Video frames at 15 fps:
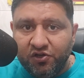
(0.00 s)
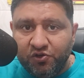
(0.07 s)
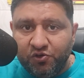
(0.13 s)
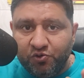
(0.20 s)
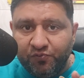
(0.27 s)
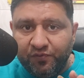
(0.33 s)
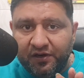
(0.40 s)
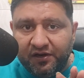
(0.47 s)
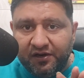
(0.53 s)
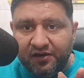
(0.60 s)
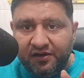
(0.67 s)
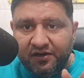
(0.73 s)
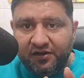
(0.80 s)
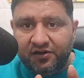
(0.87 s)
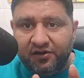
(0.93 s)
you will
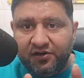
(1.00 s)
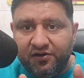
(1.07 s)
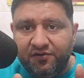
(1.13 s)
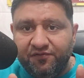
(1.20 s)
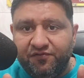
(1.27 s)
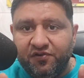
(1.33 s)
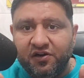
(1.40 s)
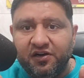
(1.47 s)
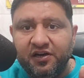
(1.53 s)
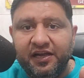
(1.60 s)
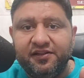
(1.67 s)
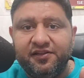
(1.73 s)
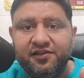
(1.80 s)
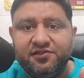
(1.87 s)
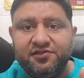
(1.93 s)
work
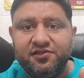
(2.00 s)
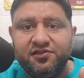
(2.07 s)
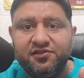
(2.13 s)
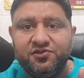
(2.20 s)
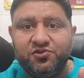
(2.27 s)
like this.